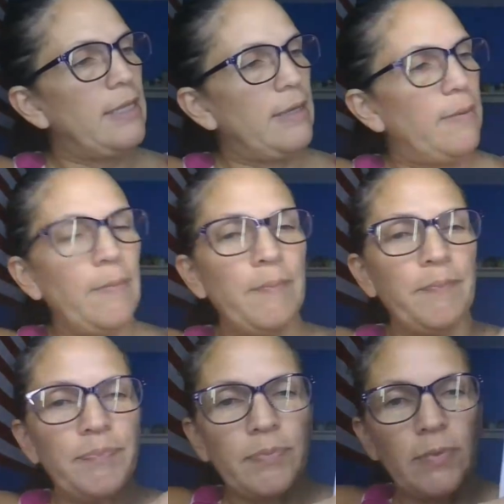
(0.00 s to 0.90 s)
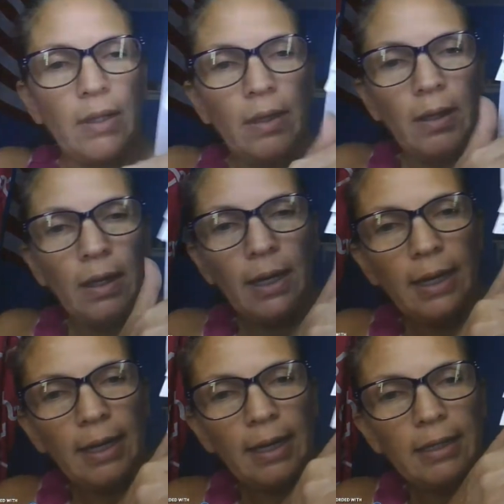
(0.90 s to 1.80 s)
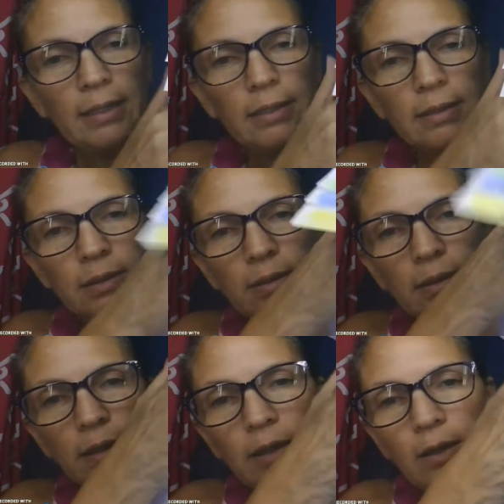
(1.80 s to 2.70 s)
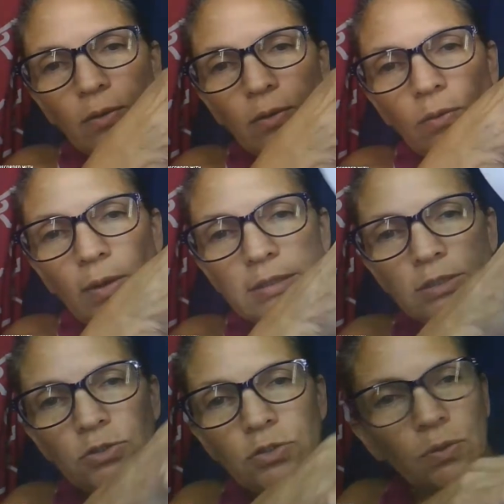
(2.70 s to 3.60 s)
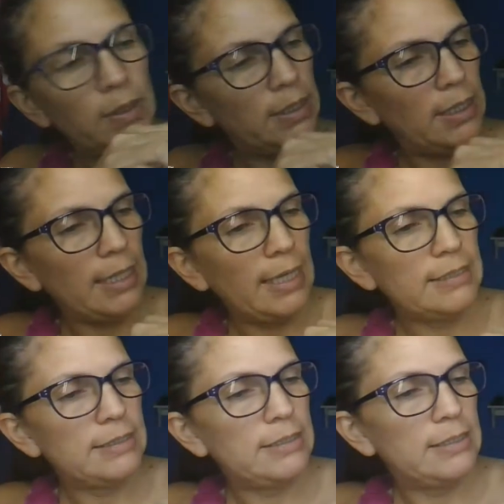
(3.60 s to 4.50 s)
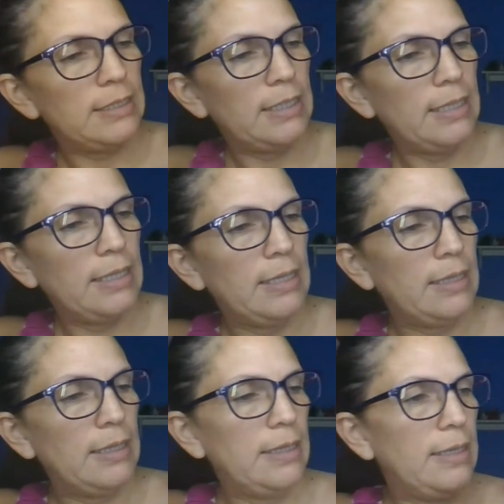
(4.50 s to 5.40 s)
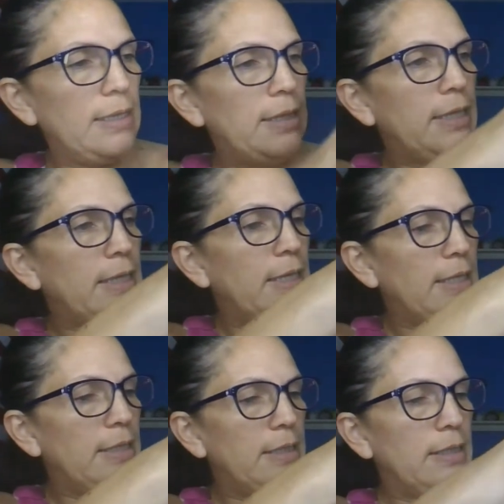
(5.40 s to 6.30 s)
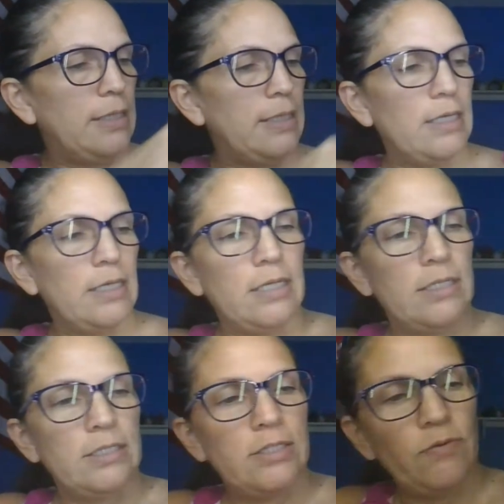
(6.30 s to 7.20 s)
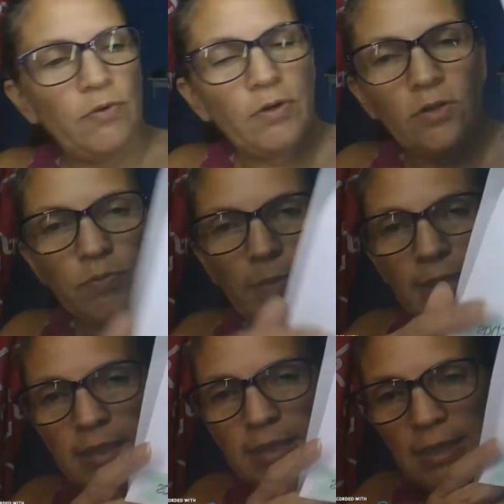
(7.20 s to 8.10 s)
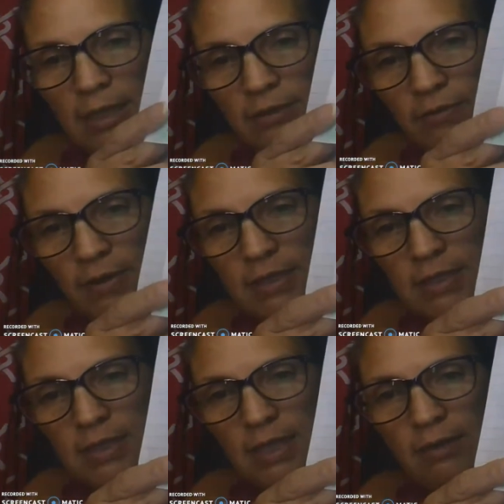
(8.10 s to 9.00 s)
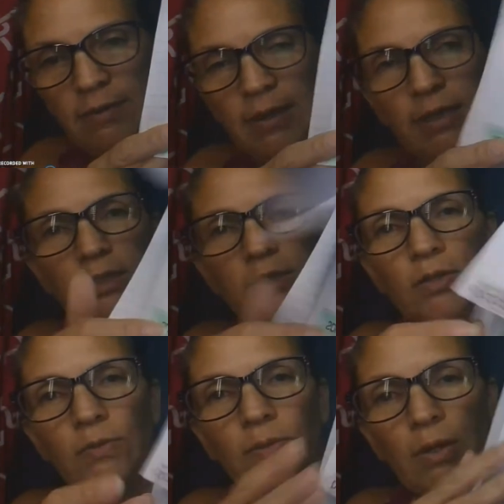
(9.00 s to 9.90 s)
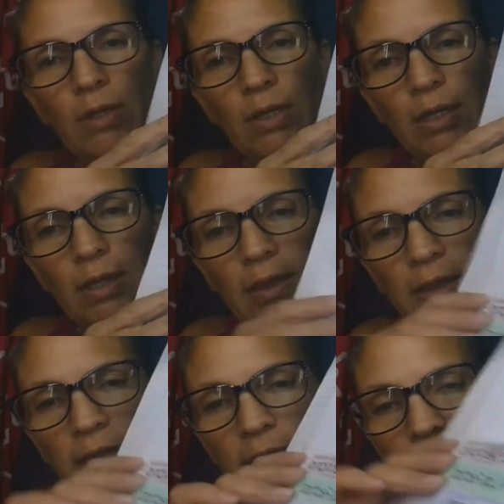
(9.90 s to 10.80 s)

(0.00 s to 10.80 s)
them, I was drawing the lines needed. So for los meses y las fechas, I divided in two. This